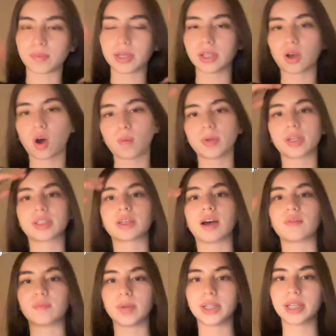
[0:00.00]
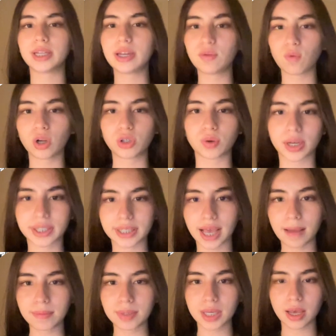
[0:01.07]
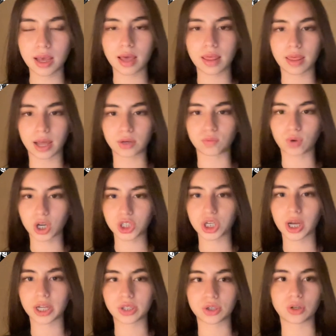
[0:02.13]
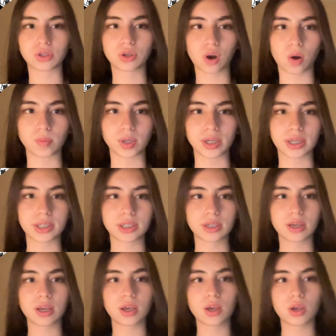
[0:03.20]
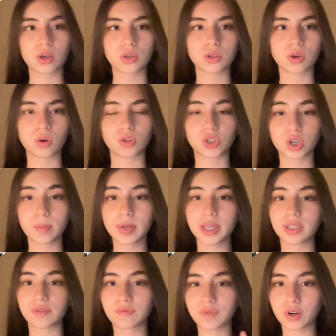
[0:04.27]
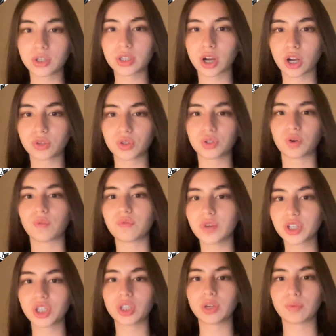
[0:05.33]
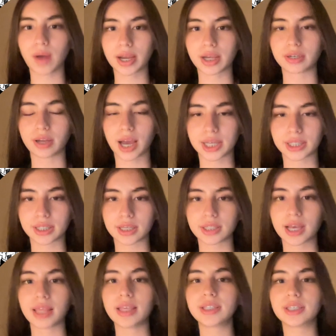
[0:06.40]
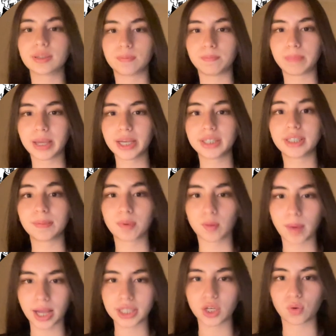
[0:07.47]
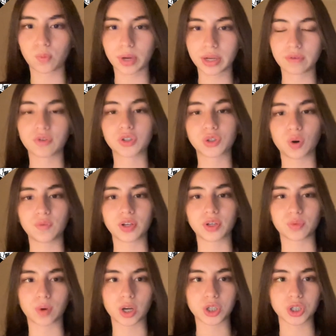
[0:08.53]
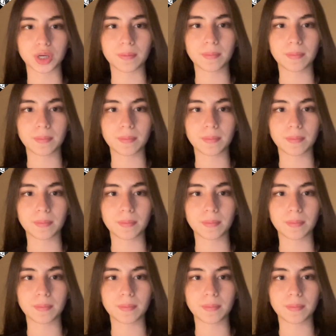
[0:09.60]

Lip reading: the communist government. They didn't want to accept that Russia had turned communist. So Germany is the first country to officially recognize this, and this is a big diplomatic win for Soviet Russia.